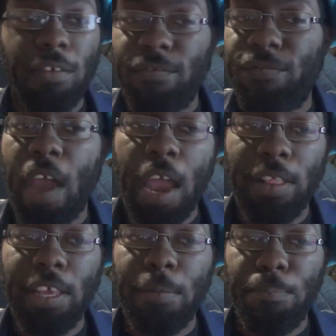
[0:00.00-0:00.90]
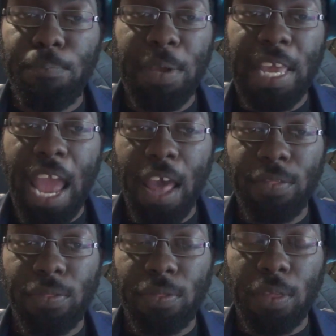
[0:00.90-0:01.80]
family
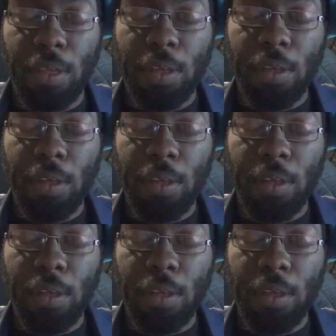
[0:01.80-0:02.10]
BS,